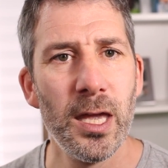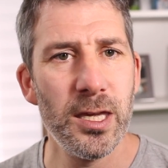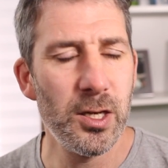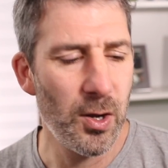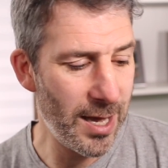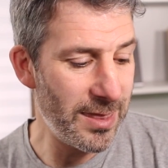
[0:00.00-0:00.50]

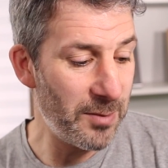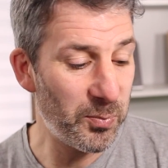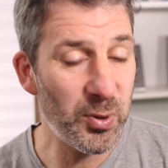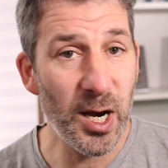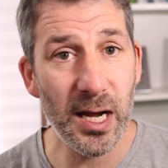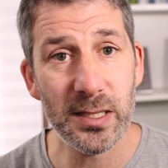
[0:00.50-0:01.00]
you know, and then
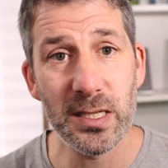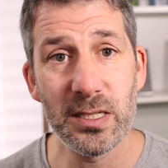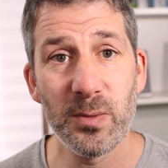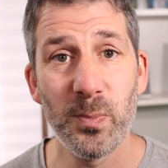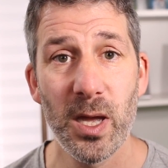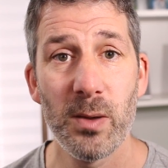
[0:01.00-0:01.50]

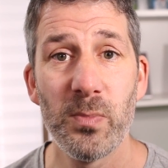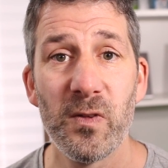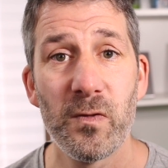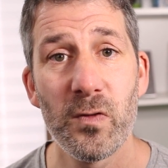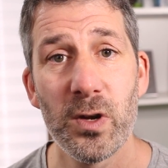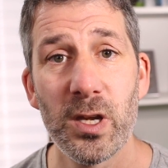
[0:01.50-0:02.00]
practice a bit
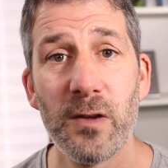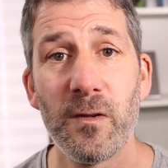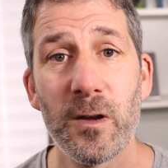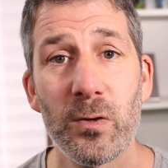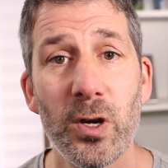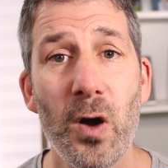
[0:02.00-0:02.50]
before you
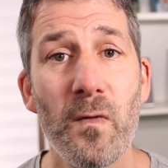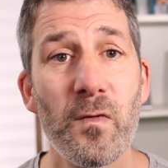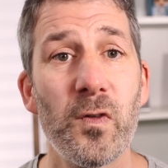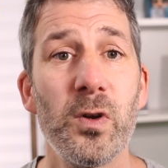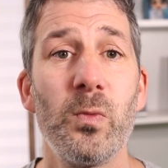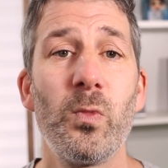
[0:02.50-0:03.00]
feel
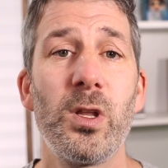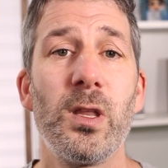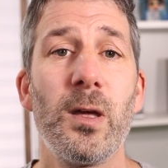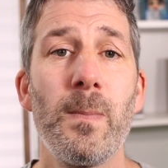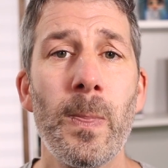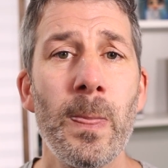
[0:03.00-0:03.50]
confident with
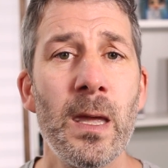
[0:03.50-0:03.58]
it.